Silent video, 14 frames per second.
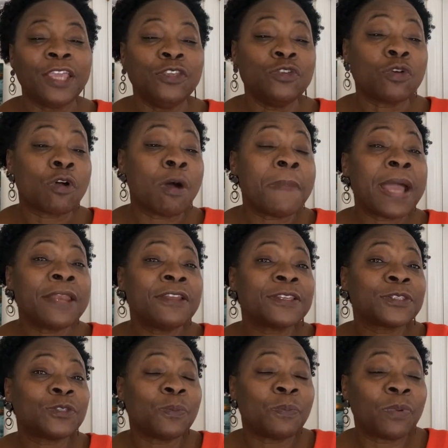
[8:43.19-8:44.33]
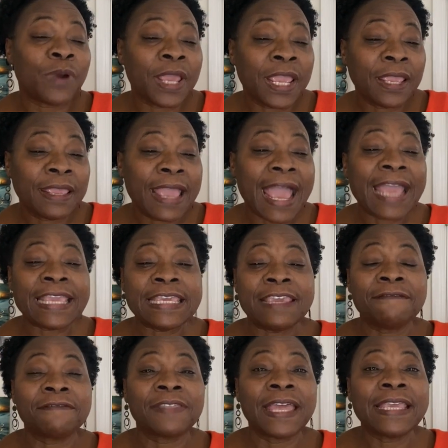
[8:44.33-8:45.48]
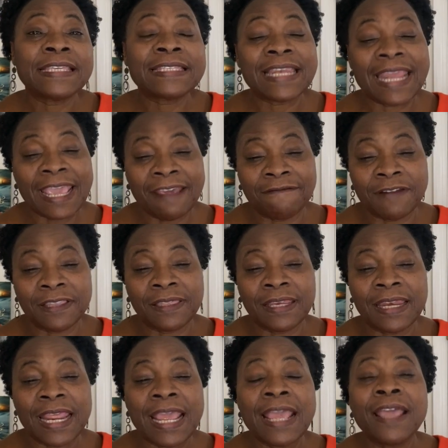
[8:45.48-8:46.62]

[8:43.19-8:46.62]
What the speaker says: You command us to pray and give thanks in everything.